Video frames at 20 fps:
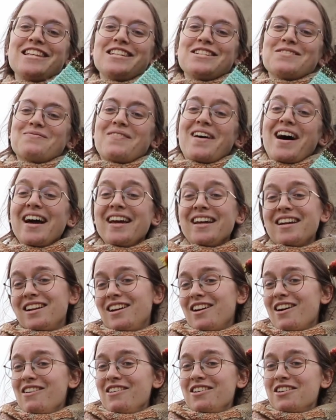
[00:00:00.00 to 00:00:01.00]
This is my
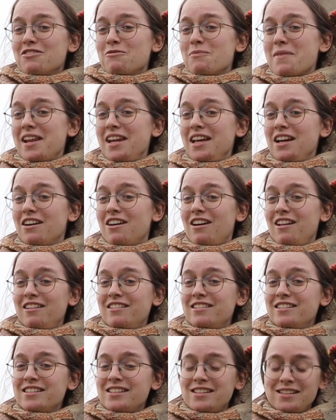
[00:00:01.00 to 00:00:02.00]
cloak of many
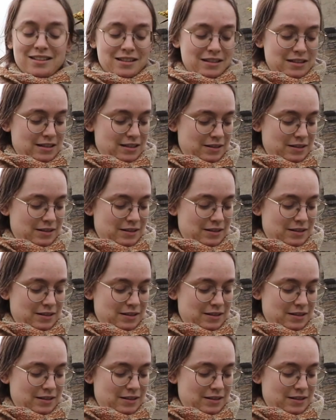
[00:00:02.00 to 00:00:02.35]
colors?